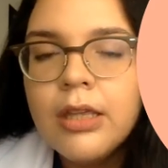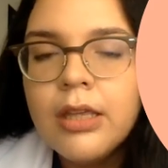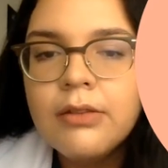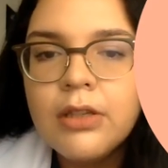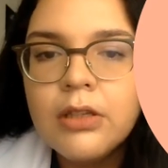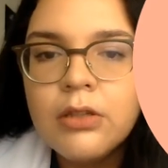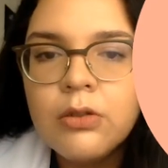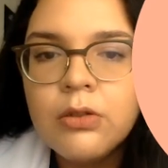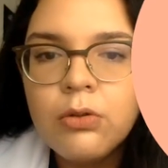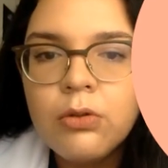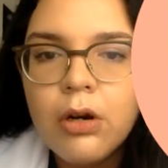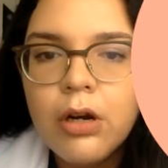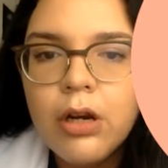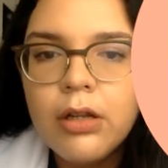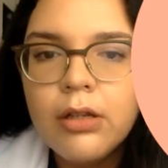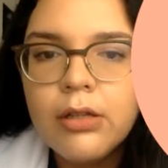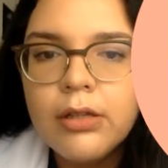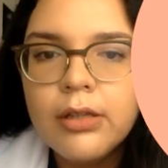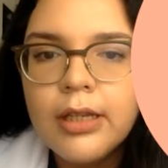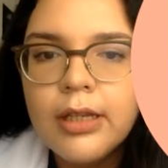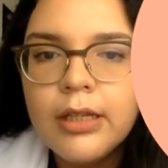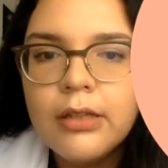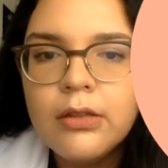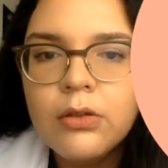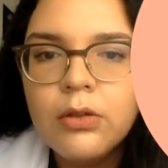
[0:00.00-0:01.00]
This
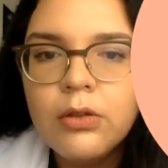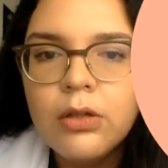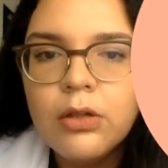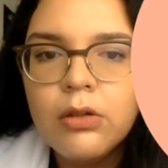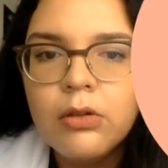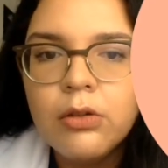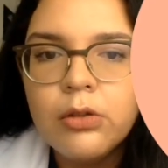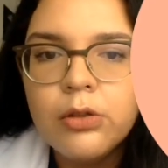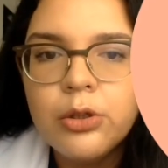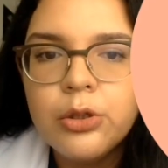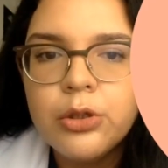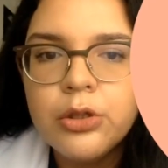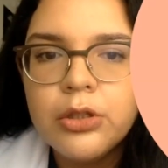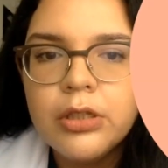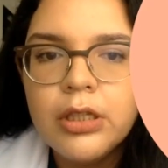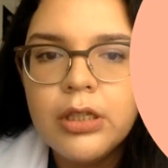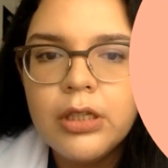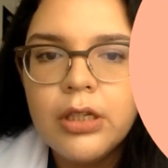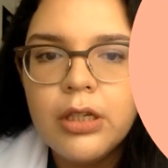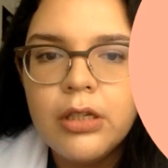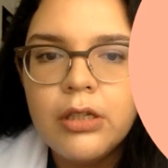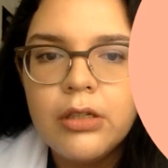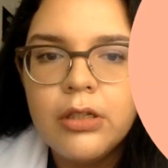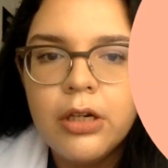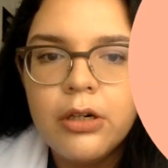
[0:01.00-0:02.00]
trial led to the conclusion that
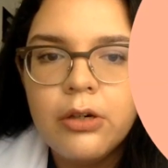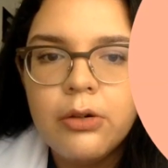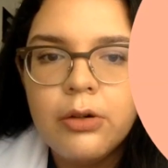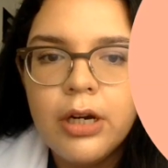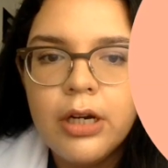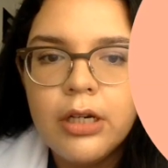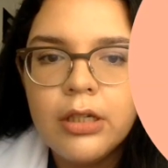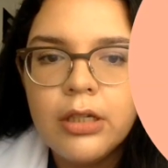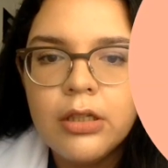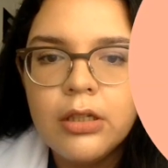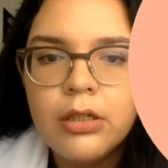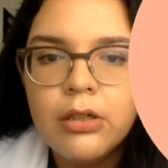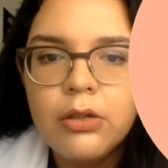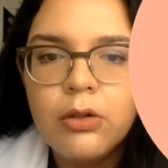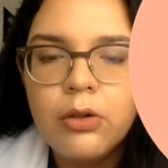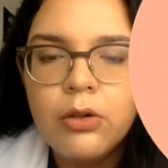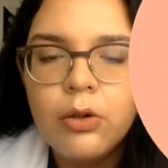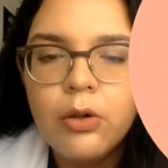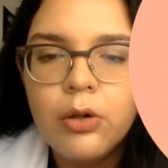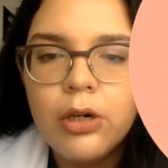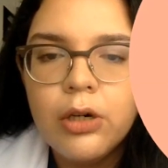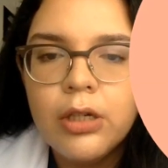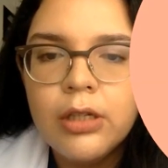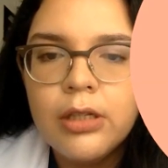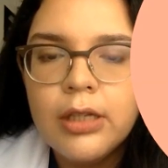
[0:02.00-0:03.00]
a direct
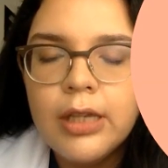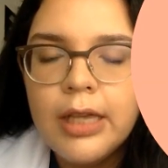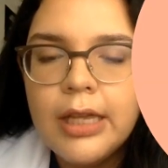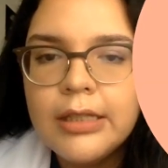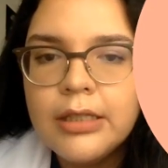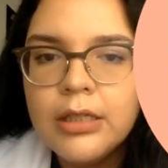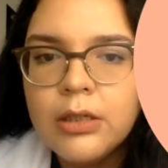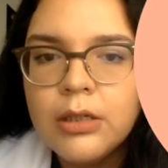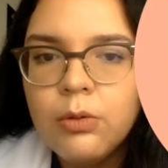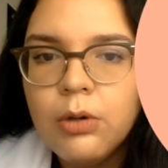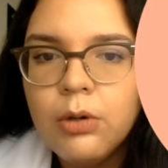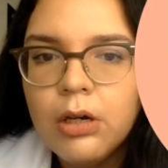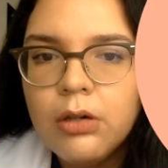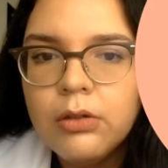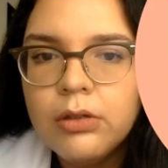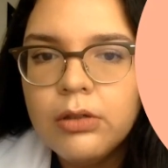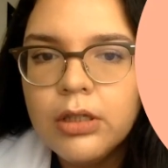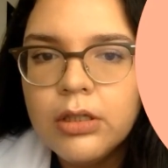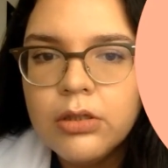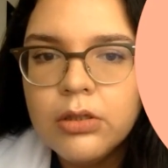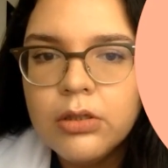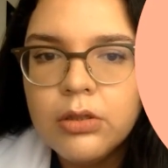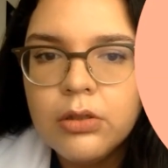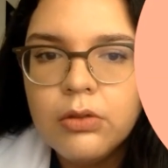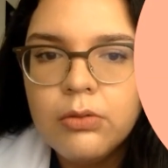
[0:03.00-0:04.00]
oral
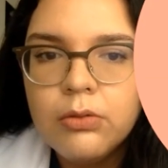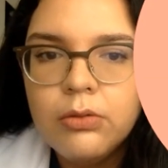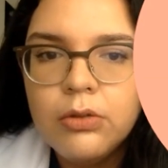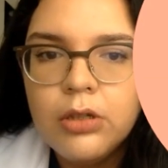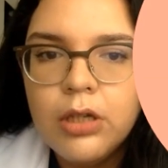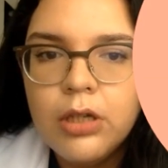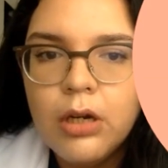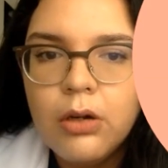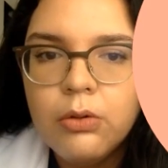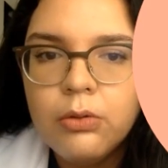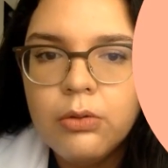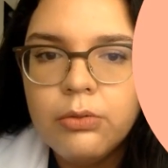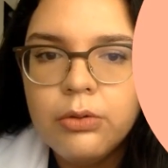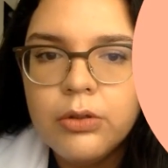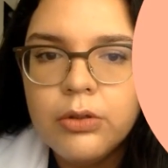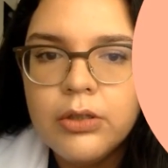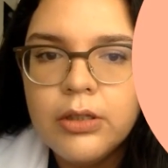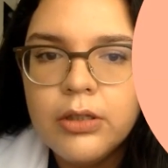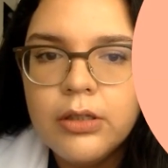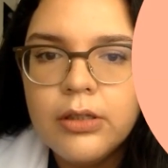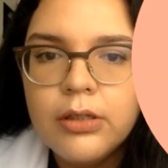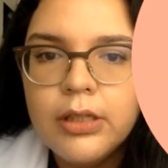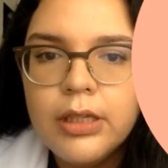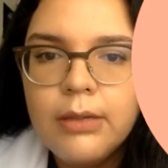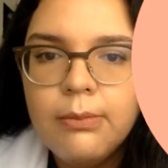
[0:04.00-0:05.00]
anticoagulant should now
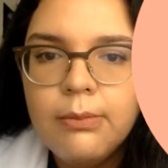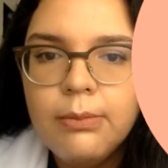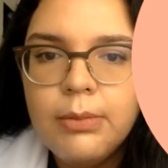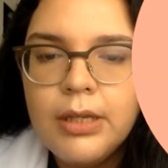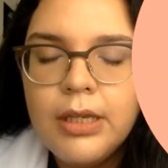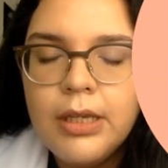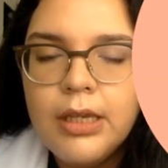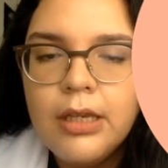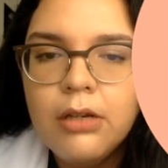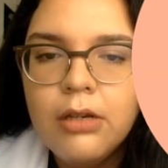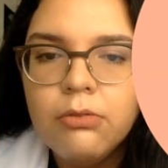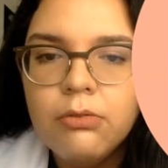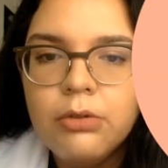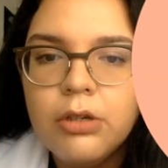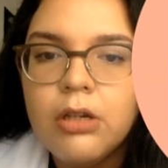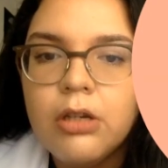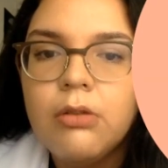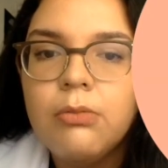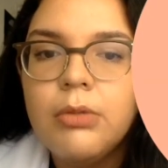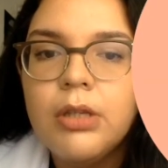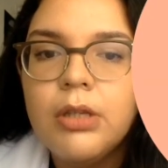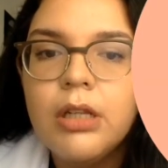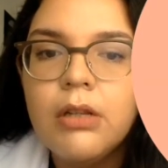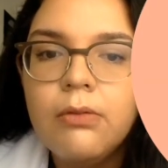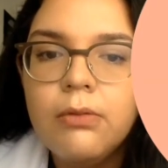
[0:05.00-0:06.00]
routinely be
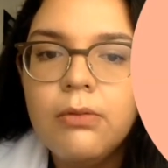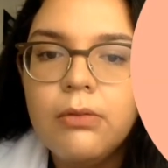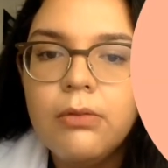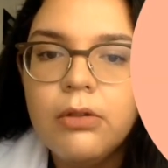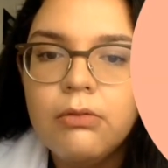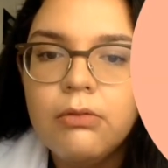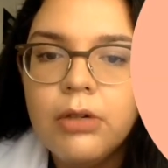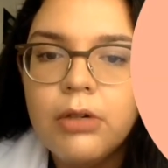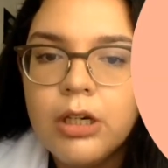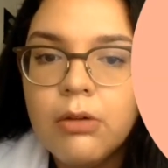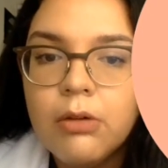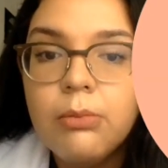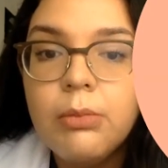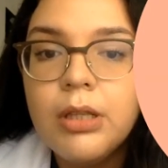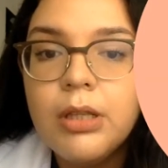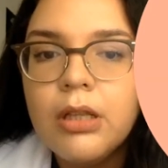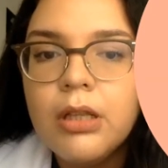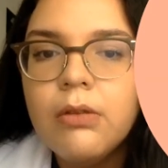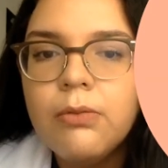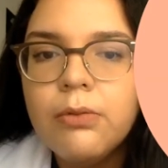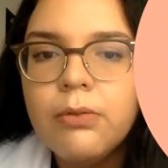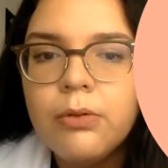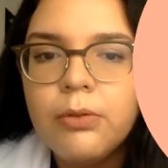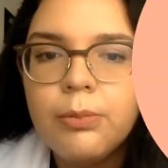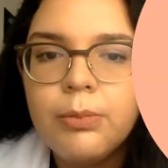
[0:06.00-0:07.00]
recommended
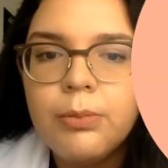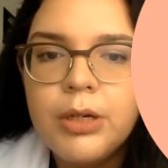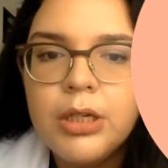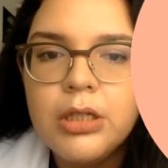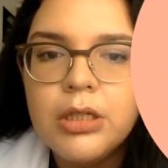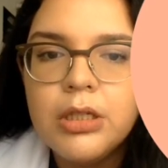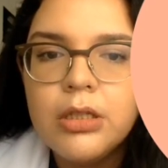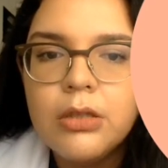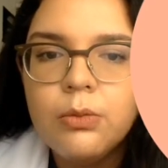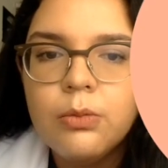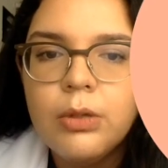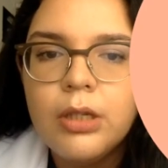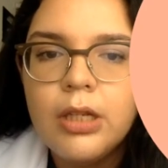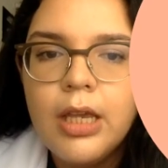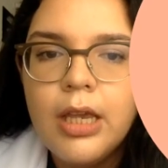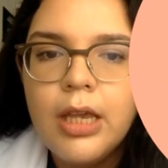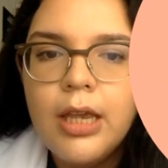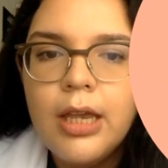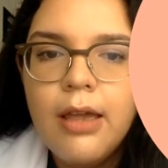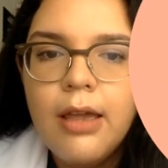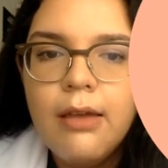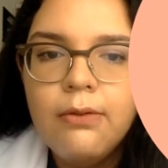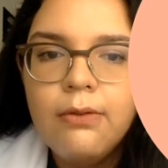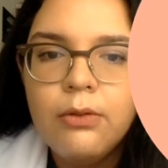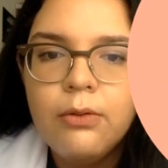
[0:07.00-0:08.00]
for patients with
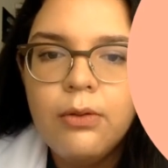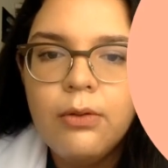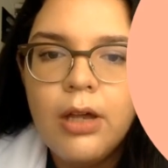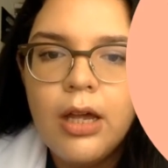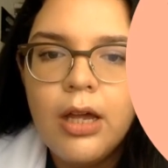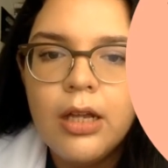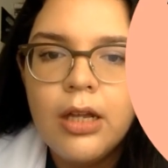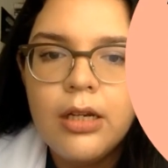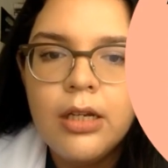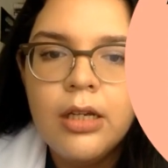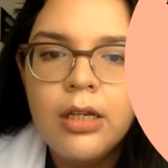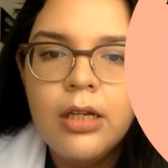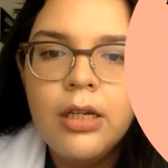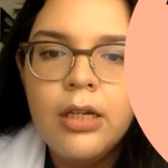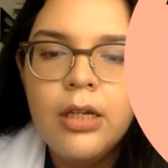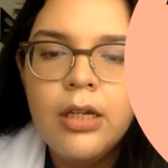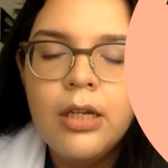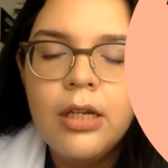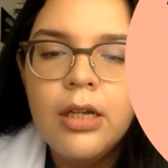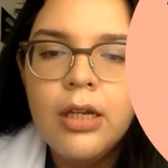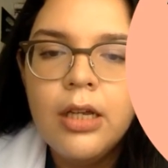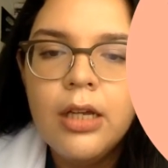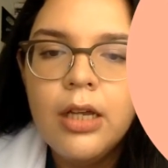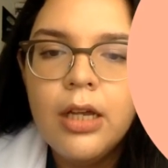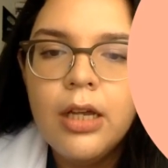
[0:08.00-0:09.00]
AF who had
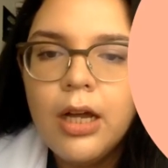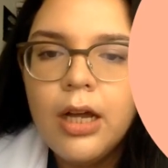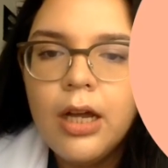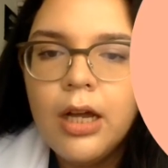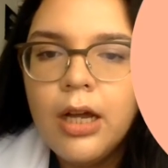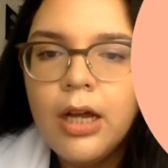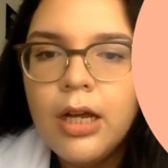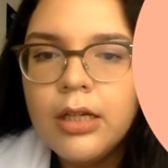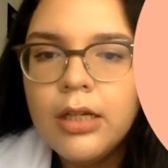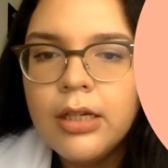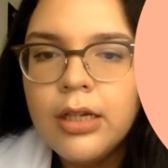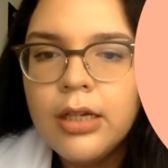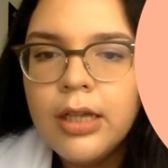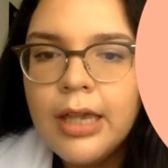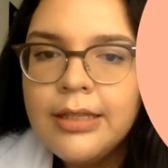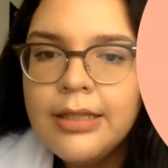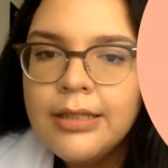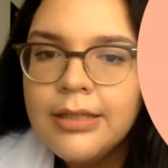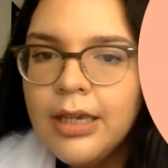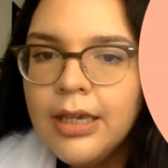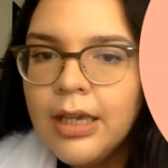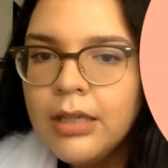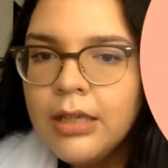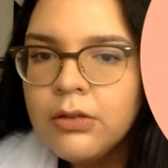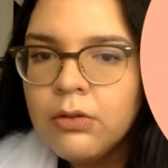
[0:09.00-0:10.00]
an
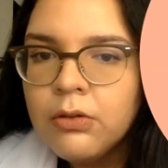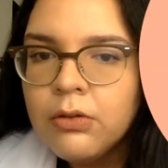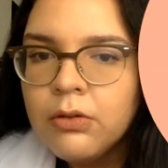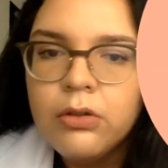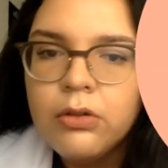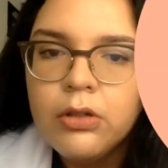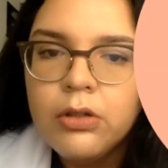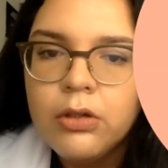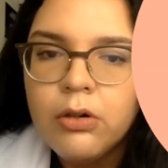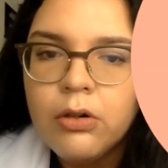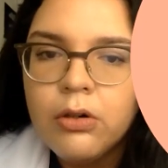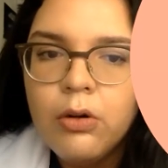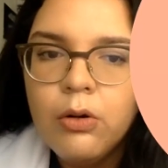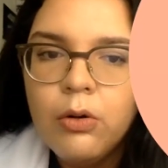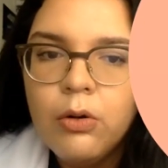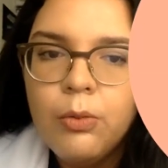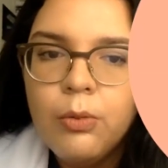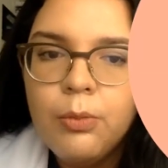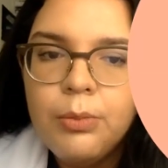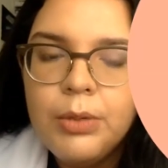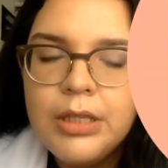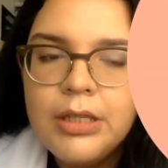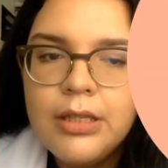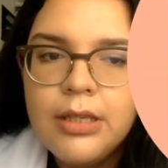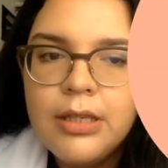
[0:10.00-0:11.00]
ACS or undergo
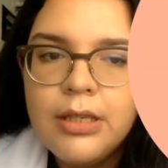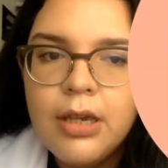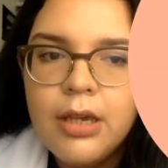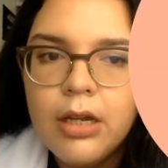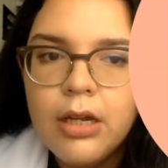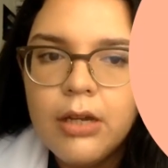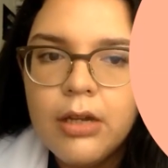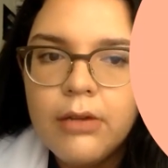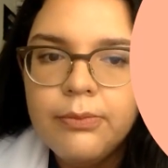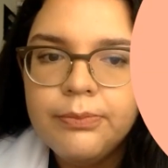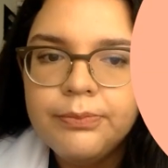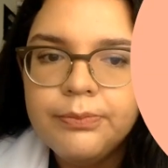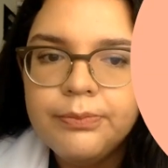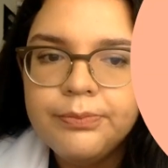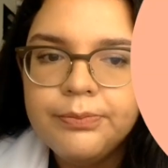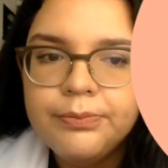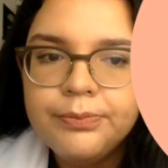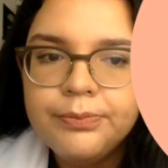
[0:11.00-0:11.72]
PCI.